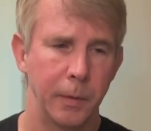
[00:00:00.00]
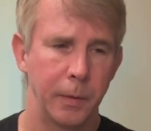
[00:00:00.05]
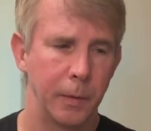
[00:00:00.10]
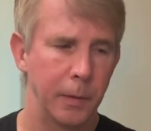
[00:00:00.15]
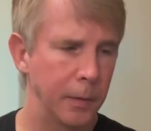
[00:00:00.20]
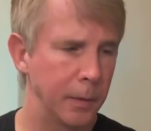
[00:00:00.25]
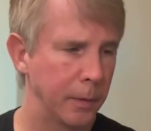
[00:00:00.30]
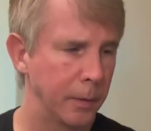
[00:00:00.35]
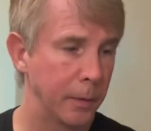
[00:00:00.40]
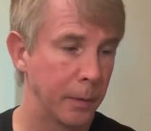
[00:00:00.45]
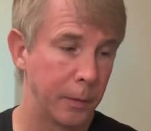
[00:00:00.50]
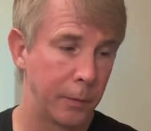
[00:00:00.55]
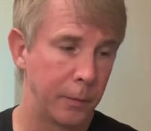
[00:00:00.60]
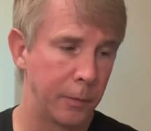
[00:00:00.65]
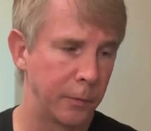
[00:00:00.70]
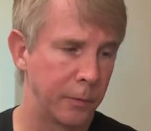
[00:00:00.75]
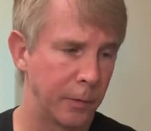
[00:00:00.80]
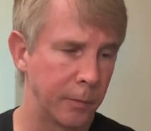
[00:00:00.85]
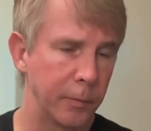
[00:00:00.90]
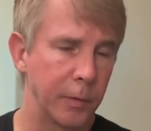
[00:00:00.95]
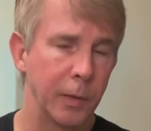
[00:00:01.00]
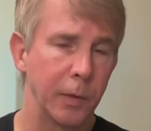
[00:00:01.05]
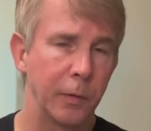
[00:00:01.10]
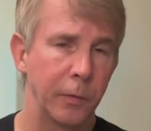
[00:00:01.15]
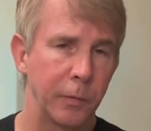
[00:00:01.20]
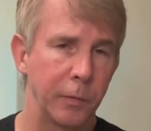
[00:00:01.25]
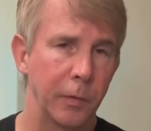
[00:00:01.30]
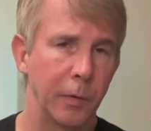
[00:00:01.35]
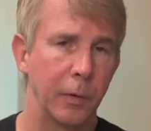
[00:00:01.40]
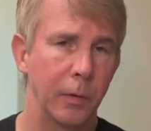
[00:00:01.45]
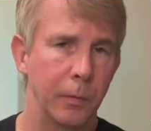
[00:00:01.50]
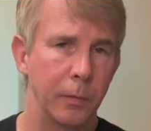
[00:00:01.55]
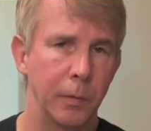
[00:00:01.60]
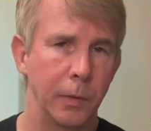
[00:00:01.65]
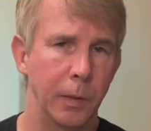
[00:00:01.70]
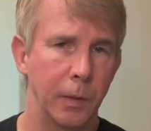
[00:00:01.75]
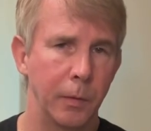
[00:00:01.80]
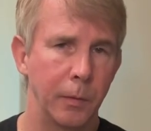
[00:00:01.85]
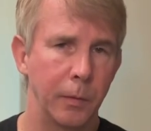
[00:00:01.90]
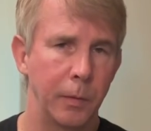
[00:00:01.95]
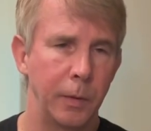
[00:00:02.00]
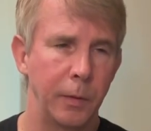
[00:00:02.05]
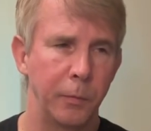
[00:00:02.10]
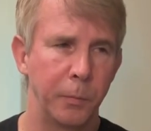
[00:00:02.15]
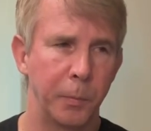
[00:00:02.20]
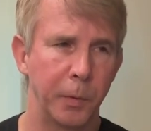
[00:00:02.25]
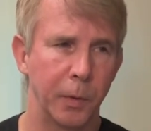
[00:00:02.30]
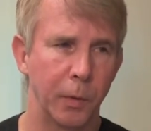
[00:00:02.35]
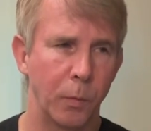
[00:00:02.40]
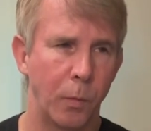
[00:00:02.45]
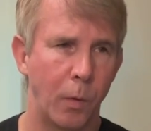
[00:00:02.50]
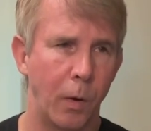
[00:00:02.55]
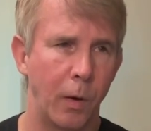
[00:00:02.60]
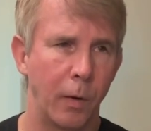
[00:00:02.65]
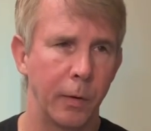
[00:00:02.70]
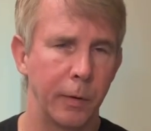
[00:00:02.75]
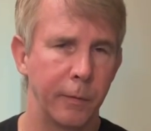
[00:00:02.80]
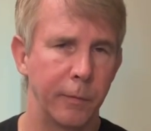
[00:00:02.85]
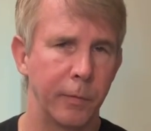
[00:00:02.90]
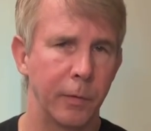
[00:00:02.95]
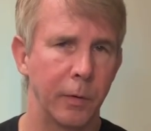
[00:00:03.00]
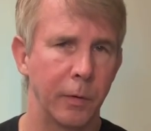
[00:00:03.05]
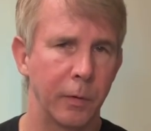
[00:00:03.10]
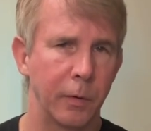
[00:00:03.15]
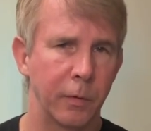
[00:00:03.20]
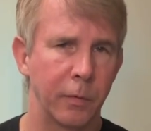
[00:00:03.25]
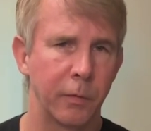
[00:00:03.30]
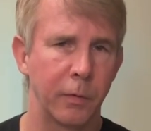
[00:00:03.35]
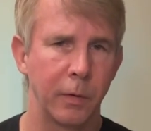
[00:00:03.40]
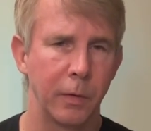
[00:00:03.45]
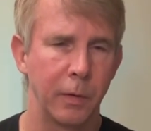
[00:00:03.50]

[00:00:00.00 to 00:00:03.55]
and deservedly so. You know, he's put quality first